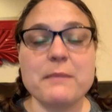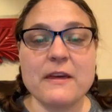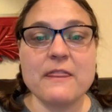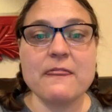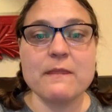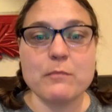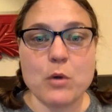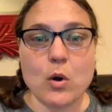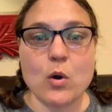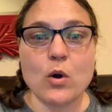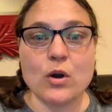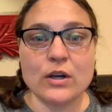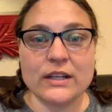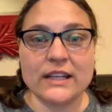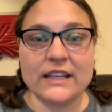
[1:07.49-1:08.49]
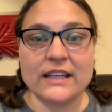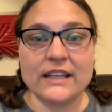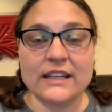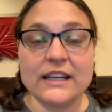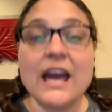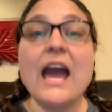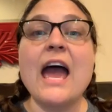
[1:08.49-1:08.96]
in the
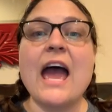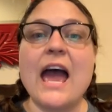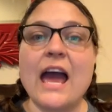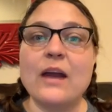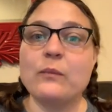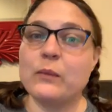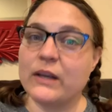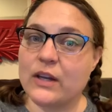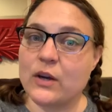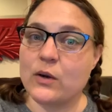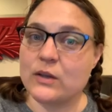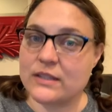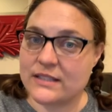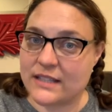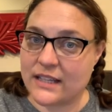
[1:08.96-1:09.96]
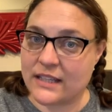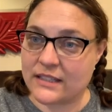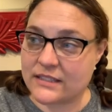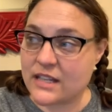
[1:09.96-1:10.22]
morning and we go to St.